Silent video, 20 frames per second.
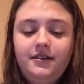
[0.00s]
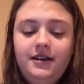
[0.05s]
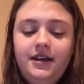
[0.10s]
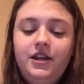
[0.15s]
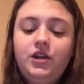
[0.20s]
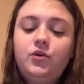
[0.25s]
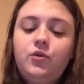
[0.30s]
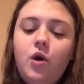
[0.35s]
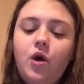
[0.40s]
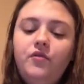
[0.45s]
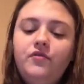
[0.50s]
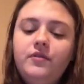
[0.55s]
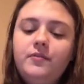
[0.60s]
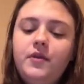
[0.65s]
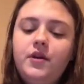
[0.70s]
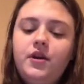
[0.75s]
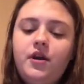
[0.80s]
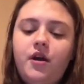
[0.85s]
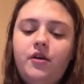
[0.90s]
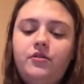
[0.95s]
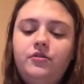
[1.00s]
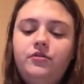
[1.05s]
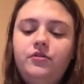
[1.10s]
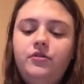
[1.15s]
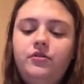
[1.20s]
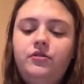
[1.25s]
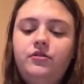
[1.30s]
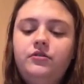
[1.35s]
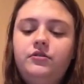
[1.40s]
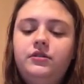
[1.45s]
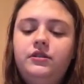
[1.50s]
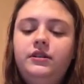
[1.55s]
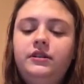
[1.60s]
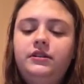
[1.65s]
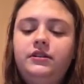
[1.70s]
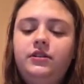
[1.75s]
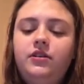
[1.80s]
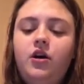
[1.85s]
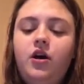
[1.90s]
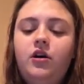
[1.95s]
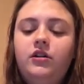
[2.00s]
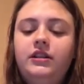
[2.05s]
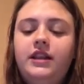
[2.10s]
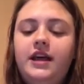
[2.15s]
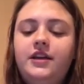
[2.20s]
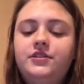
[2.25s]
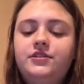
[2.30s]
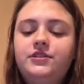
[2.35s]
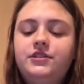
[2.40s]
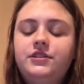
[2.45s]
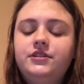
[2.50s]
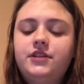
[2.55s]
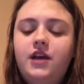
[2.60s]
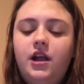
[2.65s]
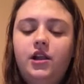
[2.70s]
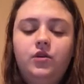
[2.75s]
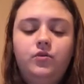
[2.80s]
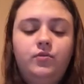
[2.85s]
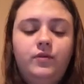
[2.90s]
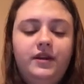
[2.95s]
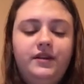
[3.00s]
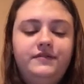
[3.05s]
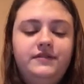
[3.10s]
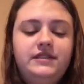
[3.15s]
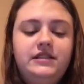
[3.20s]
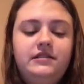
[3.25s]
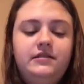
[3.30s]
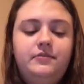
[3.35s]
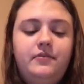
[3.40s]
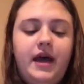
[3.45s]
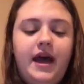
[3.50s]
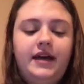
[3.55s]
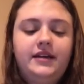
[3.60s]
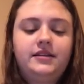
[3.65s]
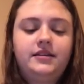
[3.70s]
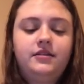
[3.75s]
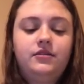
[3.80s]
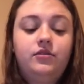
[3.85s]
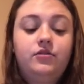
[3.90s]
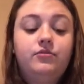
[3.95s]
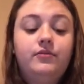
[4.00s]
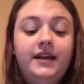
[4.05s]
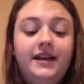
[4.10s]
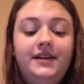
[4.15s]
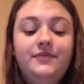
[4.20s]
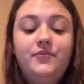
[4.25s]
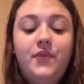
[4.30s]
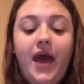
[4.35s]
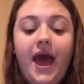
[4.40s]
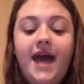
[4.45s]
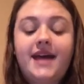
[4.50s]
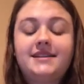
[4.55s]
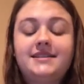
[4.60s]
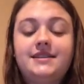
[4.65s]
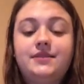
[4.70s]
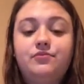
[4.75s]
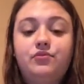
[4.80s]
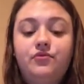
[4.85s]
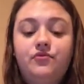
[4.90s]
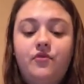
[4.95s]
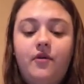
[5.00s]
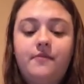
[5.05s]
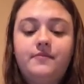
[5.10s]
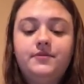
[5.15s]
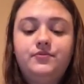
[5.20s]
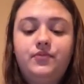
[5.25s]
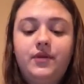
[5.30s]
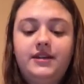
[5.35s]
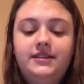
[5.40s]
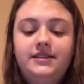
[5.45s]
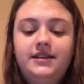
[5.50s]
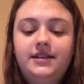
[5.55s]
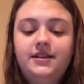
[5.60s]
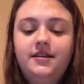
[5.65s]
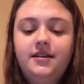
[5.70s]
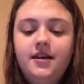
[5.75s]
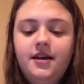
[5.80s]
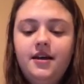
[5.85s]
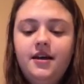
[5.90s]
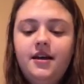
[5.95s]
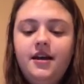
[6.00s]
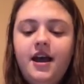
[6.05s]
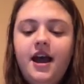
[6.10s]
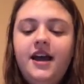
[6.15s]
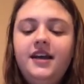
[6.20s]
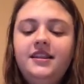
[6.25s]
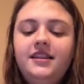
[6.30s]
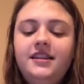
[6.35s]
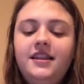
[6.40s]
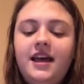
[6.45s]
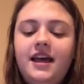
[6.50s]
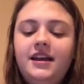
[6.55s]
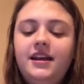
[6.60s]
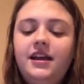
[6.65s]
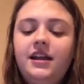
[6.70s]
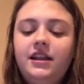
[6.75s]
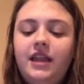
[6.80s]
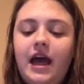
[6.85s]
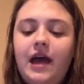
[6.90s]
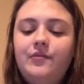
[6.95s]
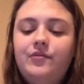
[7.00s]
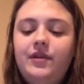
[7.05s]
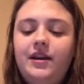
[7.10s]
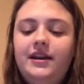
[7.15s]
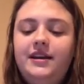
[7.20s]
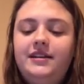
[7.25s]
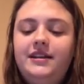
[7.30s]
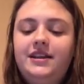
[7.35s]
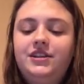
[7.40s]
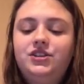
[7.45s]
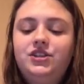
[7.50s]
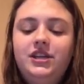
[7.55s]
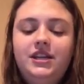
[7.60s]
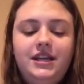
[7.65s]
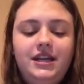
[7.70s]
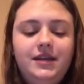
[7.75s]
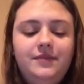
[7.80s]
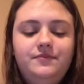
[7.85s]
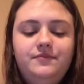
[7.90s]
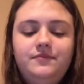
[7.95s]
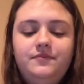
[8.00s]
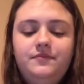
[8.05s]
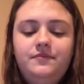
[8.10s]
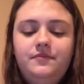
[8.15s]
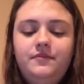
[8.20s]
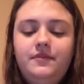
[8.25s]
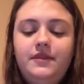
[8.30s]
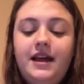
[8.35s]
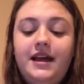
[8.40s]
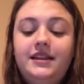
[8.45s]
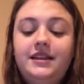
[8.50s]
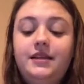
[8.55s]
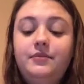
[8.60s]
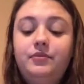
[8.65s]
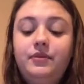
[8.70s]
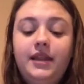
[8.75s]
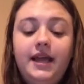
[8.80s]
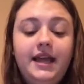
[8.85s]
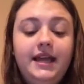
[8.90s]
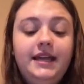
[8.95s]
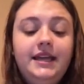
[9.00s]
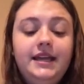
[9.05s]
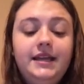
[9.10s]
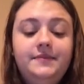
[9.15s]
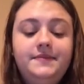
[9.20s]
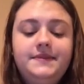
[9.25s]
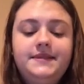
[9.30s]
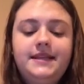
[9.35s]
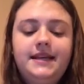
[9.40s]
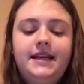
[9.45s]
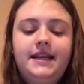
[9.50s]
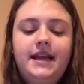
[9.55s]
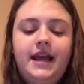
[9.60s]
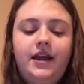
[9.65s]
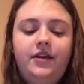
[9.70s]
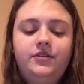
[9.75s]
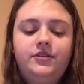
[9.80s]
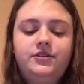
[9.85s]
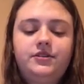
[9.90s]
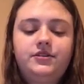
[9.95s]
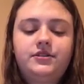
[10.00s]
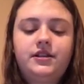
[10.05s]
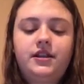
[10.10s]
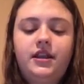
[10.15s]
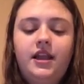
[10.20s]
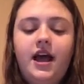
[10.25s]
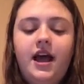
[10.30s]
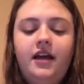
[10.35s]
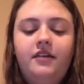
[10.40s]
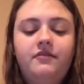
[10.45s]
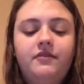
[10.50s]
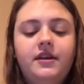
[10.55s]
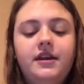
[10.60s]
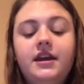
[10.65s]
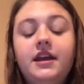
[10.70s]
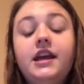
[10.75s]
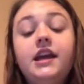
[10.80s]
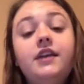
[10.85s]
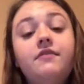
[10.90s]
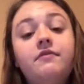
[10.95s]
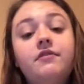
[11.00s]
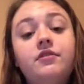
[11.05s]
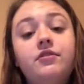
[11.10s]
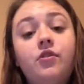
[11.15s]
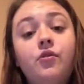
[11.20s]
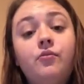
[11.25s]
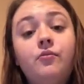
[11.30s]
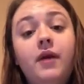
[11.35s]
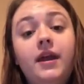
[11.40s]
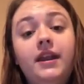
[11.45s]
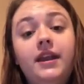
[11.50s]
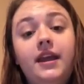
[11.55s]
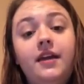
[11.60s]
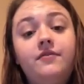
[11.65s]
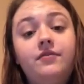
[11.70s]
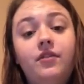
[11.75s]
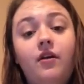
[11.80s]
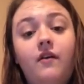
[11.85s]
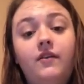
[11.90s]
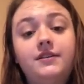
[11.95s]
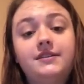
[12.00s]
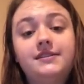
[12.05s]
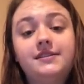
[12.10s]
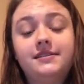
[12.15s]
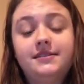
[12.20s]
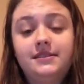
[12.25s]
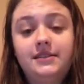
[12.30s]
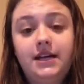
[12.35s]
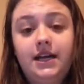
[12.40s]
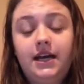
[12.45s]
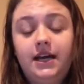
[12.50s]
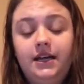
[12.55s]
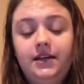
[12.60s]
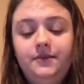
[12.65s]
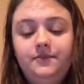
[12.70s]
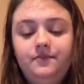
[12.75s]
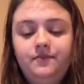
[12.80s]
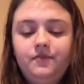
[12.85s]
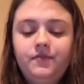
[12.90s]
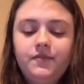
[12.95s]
In a quote from an article called Letters to Sala Weaves the Written Past and Performed Present, and then elaborated that the play keeps the characters alive, even though many have long since died.